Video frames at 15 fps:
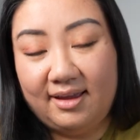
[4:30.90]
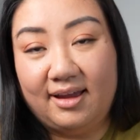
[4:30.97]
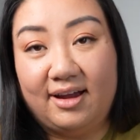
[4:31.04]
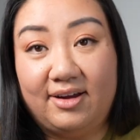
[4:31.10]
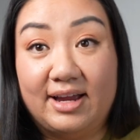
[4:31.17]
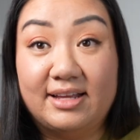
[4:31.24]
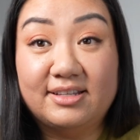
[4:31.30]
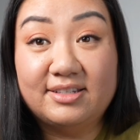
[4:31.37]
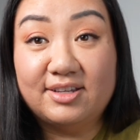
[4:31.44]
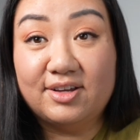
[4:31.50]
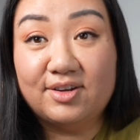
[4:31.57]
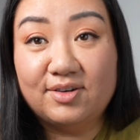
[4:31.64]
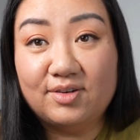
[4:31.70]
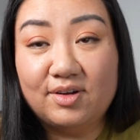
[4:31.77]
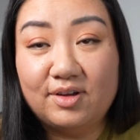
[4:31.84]
All right,
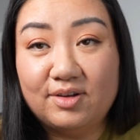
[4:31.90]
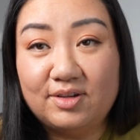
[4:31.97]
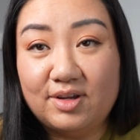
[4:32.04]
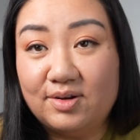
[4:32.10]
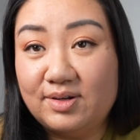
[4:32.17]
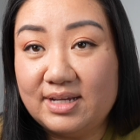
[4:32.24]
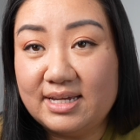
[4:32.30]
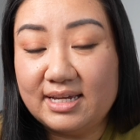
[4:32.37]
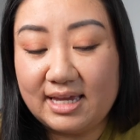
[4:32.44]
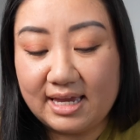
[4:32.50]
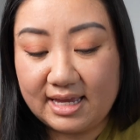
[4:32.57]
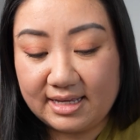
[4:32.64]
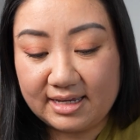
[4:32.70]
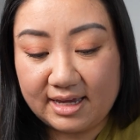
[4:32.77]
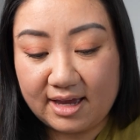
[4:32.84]
so noting
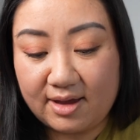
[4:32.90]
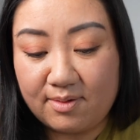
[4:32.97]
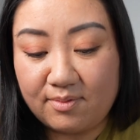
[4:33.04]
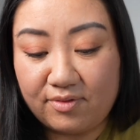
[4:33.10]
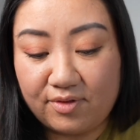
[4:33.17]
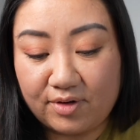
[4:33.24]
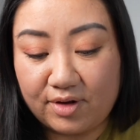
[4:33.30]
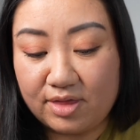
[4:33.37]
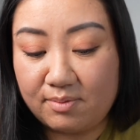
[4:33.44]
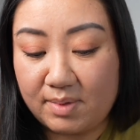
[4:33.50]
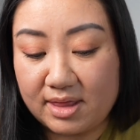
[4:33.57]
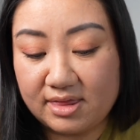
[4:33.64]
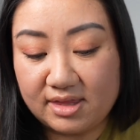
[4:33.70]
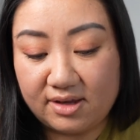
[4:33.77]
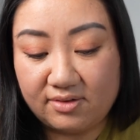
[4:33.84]
income for the
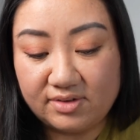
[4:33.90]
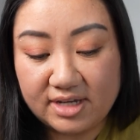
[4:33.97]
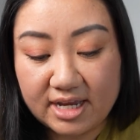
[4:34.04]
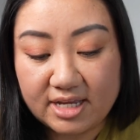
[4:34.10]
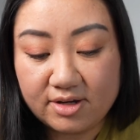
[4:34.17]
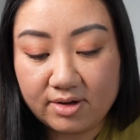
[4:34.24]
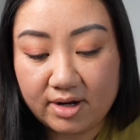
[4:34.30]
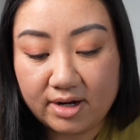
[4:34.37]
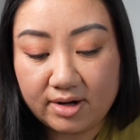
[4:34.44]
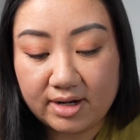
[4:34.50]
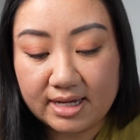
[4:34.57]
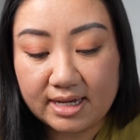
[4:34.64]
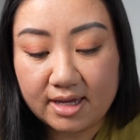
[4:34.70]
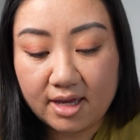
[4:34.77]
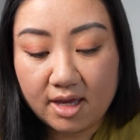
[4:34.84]
month of
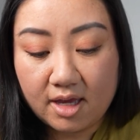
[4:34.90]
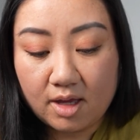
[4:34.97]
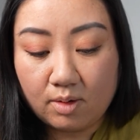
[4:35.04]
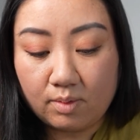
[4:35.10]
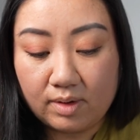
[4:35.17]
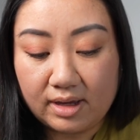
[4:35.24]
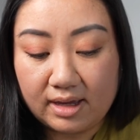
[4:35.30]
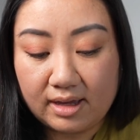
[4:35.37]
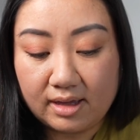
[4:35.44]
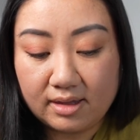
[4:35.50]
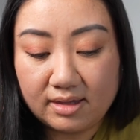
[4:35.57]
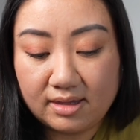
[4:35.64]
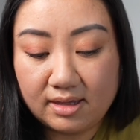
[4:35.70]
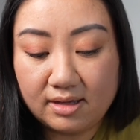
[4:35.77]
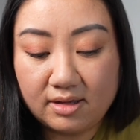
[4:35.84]
January
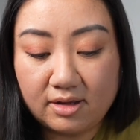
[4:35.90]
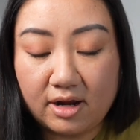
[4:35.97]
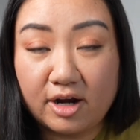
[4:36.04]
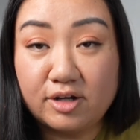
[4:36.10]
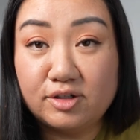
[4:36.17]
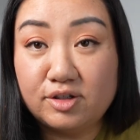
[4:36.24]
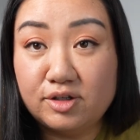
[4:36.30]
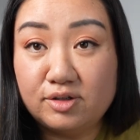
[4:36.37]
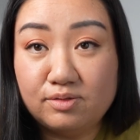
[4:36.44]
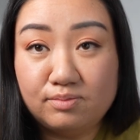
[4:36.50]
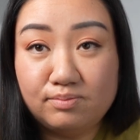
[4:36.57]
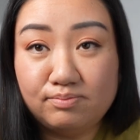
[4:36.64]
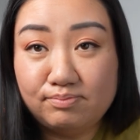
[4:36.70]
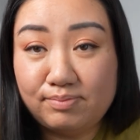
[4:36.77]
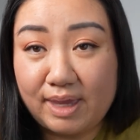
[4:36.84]
with our
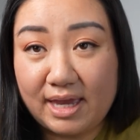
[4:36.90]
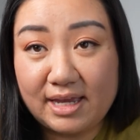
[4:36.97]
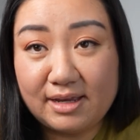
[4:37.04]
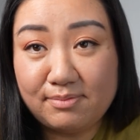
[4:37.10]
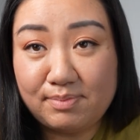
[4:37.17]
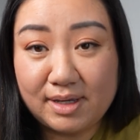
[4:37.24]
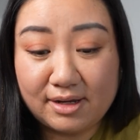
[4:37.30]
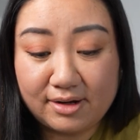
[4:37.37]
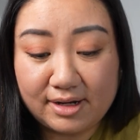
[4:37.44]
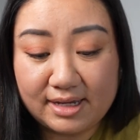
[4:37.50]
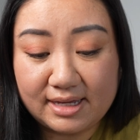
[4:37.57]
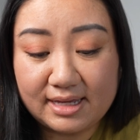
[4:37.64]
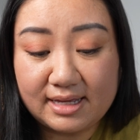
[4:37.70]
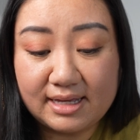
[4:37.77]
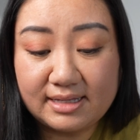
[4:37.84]
2 pay
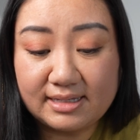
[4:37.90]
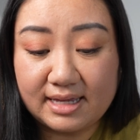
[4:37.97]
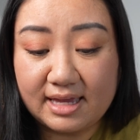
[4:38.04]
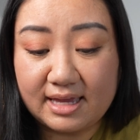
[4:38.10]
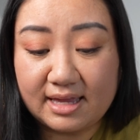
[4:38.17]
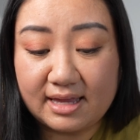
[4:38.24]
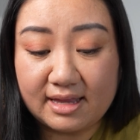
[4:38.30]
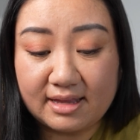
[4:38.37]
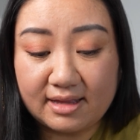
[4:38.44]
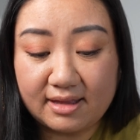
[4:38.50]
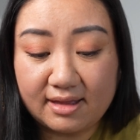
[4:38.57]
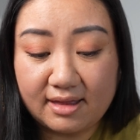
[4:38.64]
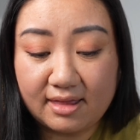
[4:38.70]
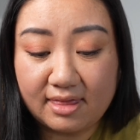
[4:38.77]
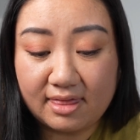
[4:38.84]
periods in
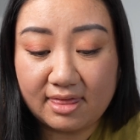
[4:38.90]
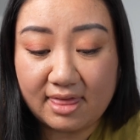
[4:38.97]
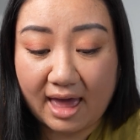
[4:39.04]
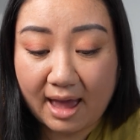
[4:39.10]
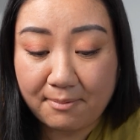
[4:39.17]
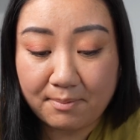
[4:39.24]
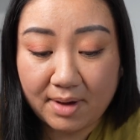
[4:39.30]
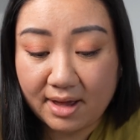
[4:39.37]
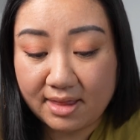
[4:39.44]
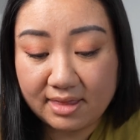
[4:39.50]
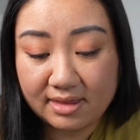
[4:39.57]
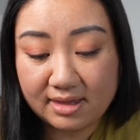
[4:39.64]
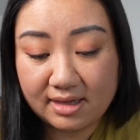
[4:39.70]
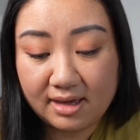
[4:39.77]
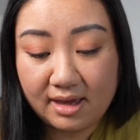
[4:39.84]
that
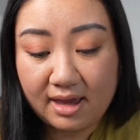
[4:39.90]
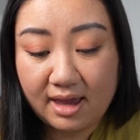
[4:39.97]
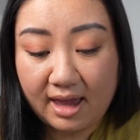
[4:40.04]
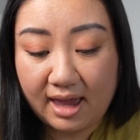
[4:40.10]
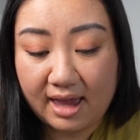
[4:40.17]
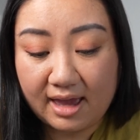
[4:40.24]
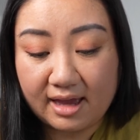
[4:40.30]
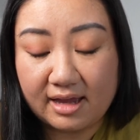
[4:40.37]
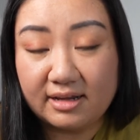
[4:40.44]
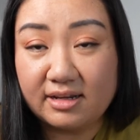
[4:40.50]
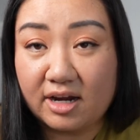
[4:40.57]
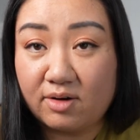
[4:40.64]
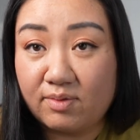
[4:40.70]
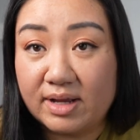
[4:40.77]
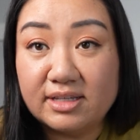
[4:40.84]
month and
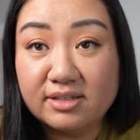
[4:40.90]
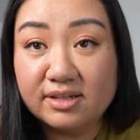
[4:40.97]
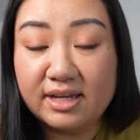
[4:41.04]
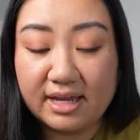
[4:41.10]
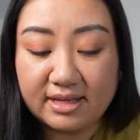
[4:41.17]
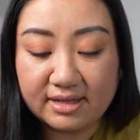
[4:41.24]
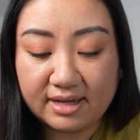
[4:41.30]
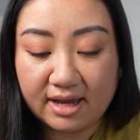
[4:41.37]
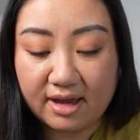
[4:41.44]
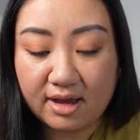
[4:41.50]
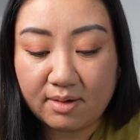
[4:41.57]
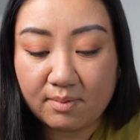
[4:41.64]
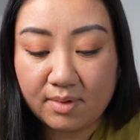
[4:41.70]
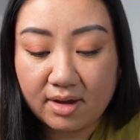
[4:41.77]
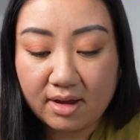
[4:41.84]
our rental
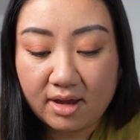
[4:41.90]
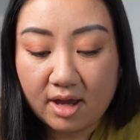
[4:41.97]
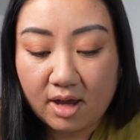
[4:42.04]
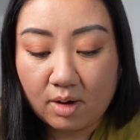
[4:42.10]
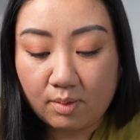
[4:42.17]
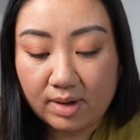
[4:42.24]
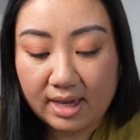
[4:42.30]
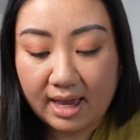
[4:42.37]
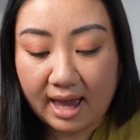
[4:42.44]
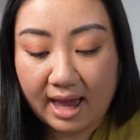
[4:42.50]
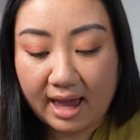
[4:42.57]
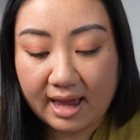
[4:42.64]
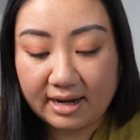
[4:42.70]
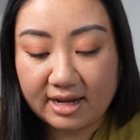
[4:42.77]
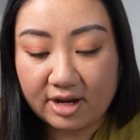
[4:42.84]
income, we
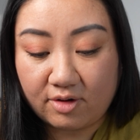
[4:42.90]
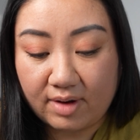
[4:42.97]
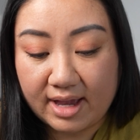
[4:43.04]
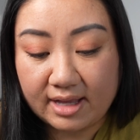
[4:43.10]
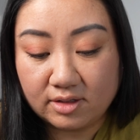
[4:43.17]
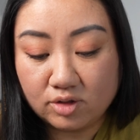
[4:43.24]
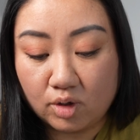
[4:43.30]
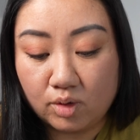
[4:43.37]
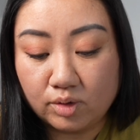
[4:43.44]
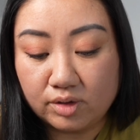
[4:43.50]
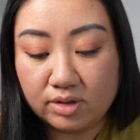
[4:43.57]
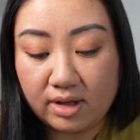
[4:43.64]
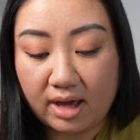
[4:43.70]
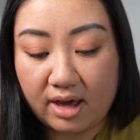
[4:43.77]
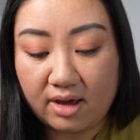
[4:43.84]
had a grand
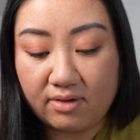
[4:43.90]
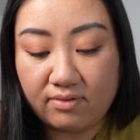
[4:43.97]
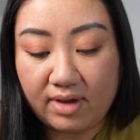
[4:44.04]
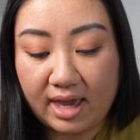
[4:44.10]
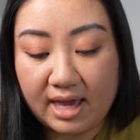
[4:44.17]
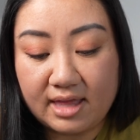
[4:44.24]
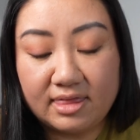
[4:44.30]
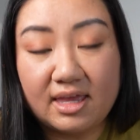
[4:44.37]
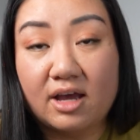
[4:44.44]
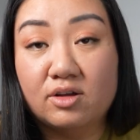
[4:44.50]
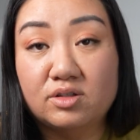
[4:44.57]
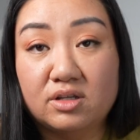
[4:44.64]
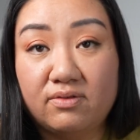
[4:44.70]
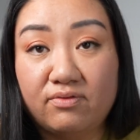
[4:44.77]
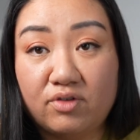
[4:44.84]
total of
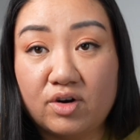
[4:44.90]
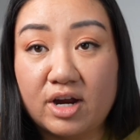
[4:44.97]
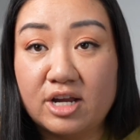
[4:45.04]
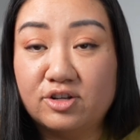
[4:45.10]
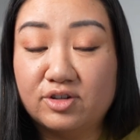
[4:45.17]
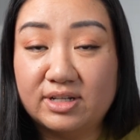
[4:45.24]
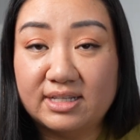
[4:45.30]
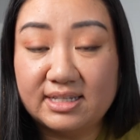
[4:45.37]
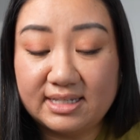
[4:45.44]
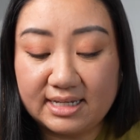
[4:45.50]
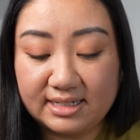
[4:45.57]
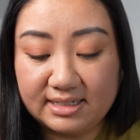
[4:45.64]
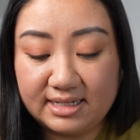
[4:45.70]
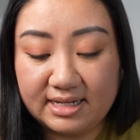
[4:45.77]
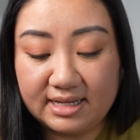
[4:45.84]

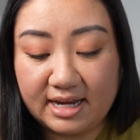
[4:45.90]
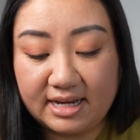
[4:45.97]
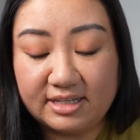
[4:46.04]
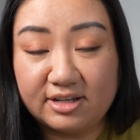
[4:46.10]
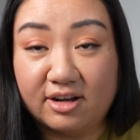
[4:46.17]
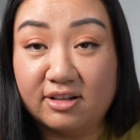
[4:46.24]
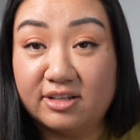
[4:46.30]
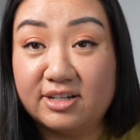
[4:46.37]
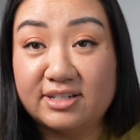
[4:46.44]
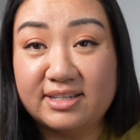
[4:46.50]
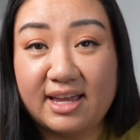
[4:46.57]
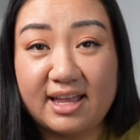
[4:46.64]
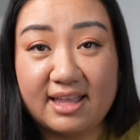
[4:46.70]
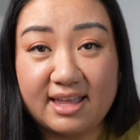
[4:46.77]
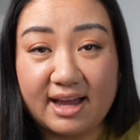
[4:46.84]

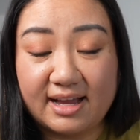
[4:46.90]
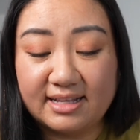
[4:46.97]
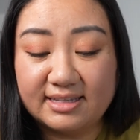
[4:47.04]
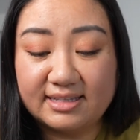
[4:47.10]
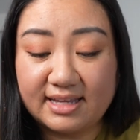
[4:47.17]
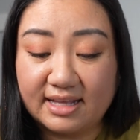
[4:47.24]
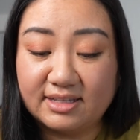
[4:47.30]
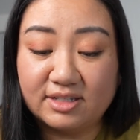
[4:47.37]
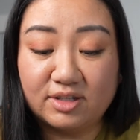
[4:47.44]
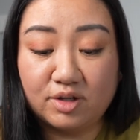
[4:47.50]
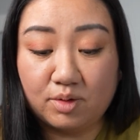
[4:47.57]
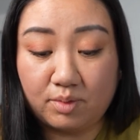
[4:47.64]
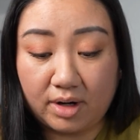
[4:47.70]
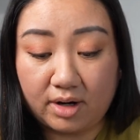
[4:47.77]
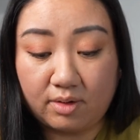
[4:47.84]
$8,469.09
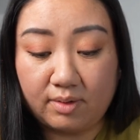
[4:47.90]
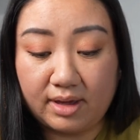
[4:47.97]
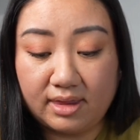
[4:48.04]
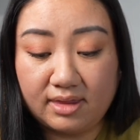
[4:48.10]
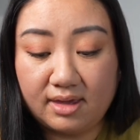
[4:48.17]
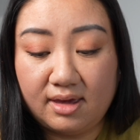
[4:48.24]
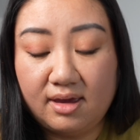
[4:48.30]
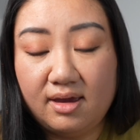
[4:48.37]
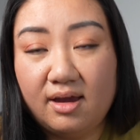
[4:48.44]
to work with.